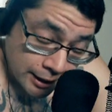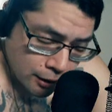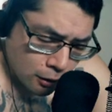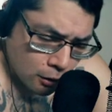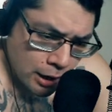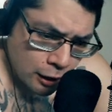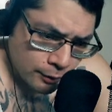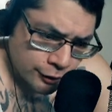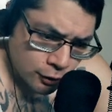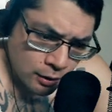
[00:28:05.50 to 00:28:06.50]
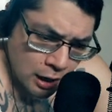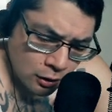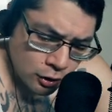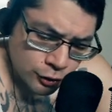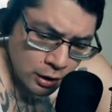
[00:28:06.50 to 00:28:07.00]
Oh, how do I do it? How
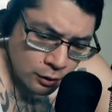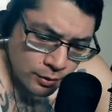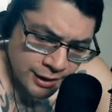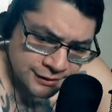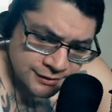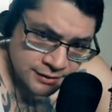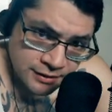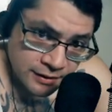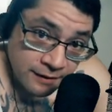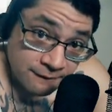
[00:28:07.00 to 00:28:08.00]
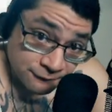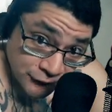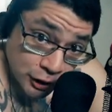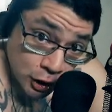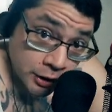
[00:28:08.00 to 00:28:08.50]
long do I rest?
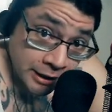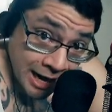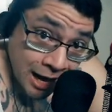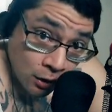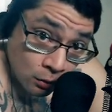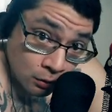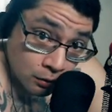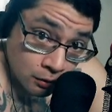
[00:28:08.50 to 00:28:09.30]
Figure it out.